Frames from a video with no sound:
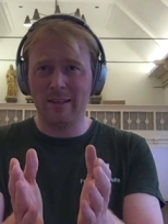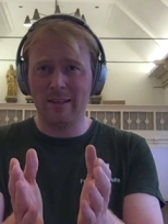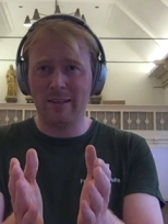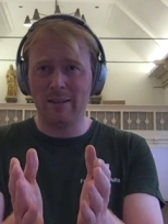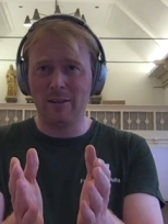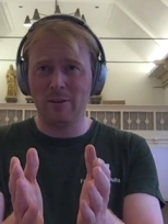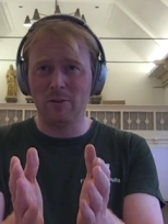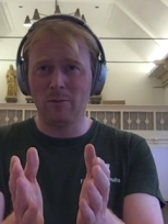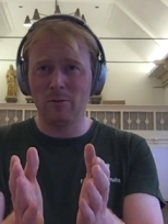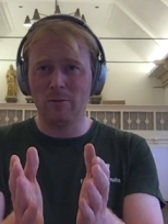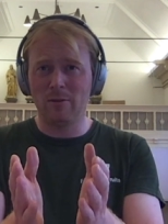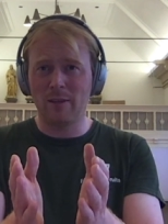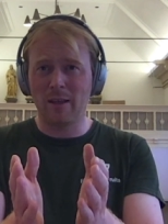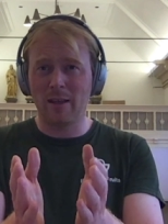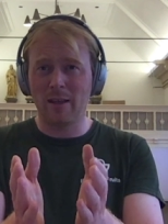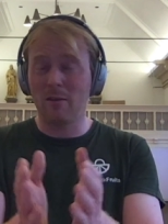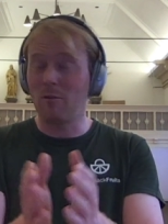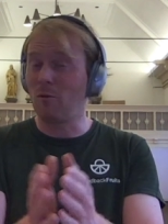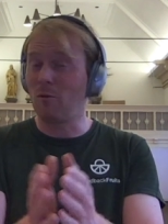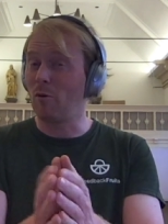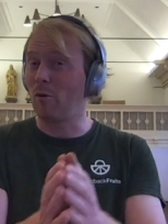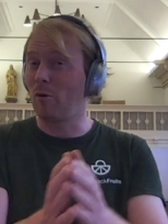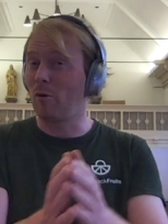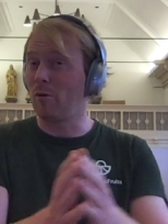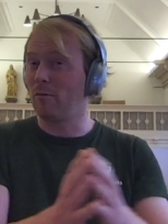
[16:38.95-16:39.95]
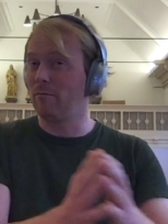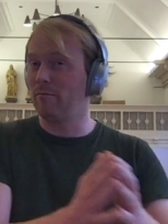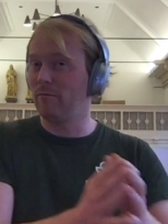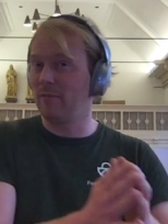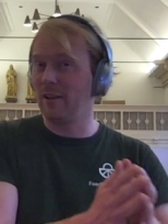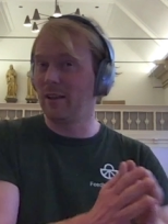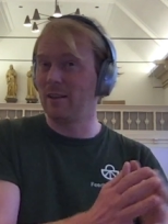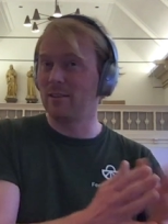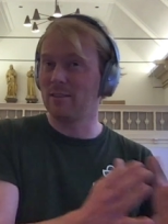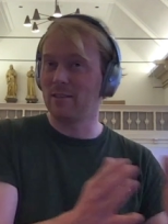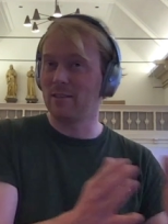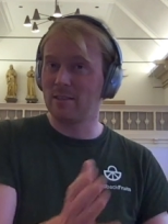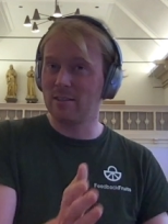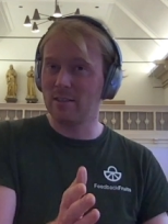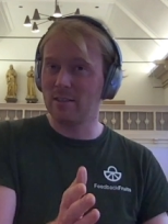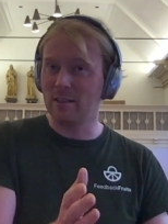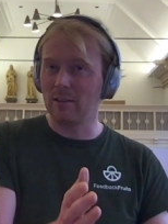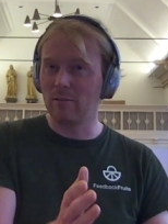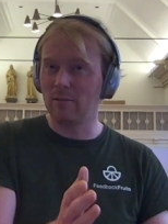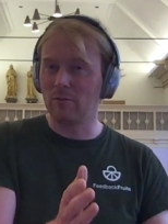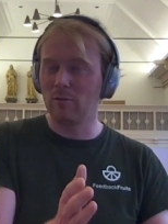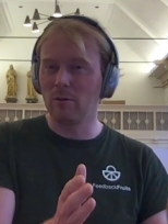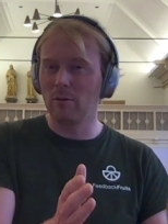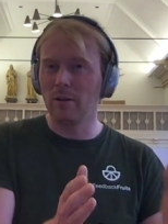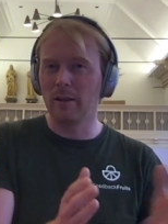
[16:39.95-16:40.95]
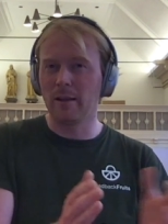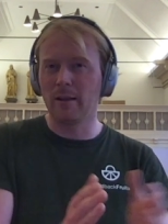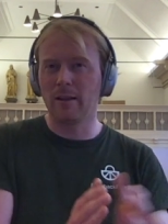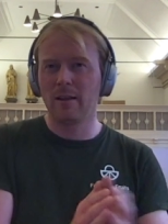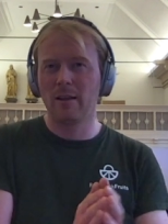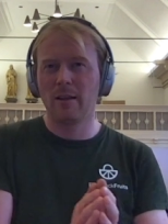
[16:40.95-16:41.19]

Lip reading: the Do Tank or the existing tooling,